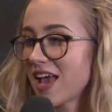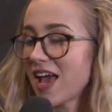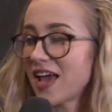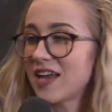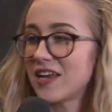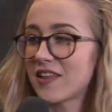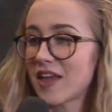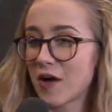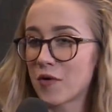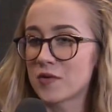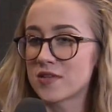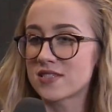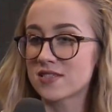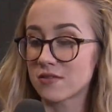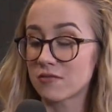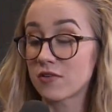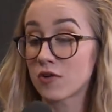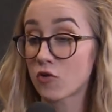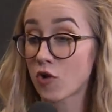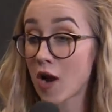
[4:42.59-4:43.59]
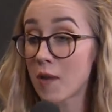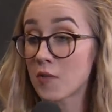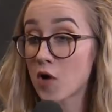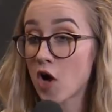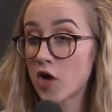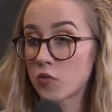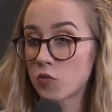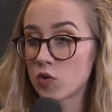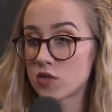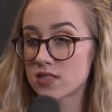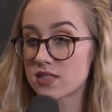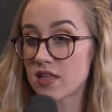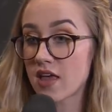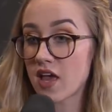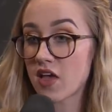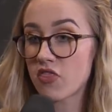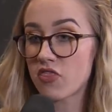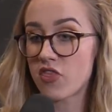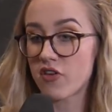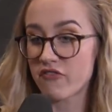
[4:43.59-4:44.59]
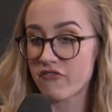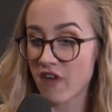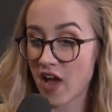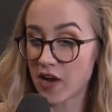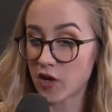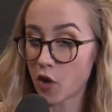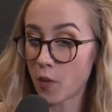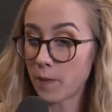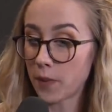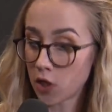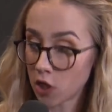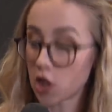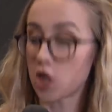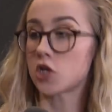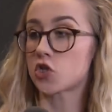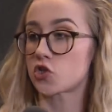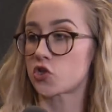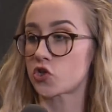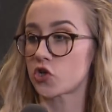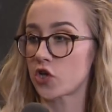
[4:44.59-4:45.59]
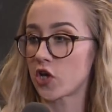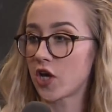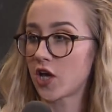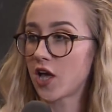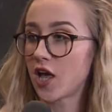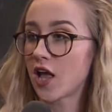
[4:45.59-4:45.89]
And that was, CrimeCon was like the final push.